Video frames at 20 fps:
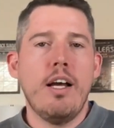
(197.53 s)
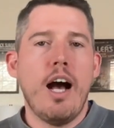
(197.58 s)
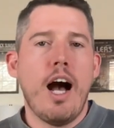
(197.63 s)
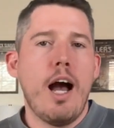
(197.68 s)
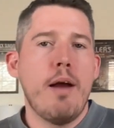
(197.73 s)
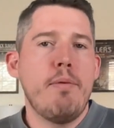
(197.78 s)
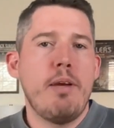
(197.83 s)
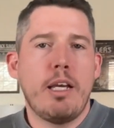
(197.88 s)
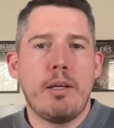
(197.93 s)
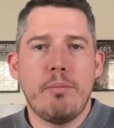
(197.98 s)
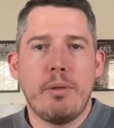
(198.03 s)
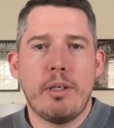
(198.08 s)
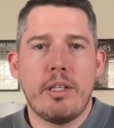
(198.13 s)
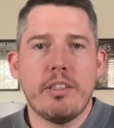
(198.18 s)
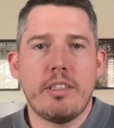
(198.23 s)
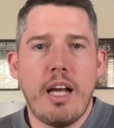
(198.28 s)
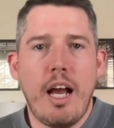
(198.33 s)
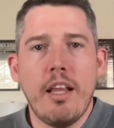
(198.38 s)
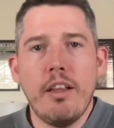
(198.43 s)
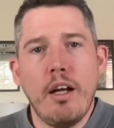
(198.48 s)
I make it
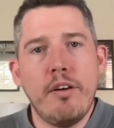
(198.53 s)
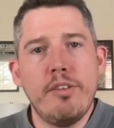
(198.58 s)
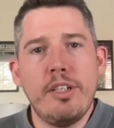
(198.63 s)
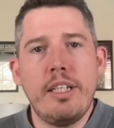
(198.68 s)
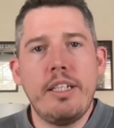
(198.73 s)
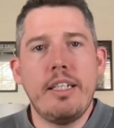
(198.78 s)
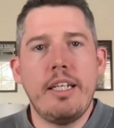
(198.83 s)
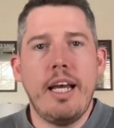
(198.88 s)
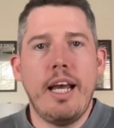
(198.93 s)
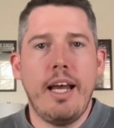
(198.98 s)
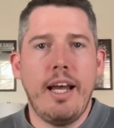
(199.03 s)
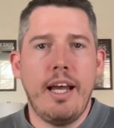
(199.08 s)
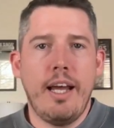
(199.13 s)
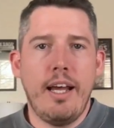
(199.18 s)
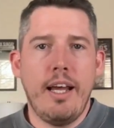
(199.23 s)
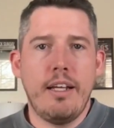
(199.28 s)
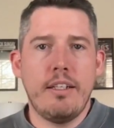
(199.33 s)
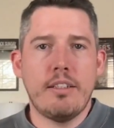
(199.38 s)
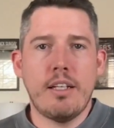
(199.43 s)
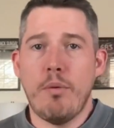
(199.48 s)
because I love it
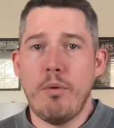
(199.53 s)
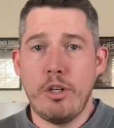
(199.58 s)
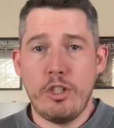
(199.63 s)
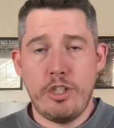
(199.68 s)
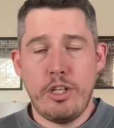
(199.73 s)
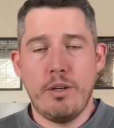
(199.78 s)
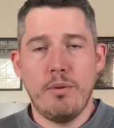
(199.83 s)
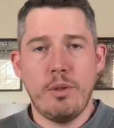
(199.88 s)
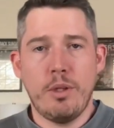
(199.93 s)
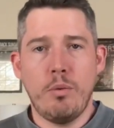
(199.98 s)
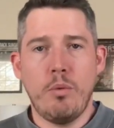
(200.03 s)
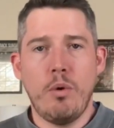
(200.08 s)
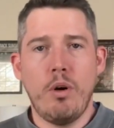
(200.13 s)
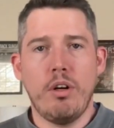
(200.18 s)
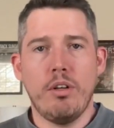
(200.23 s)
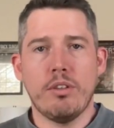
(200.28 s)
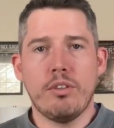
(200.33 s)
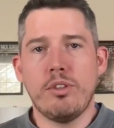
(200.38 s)
and I want to share it with the world.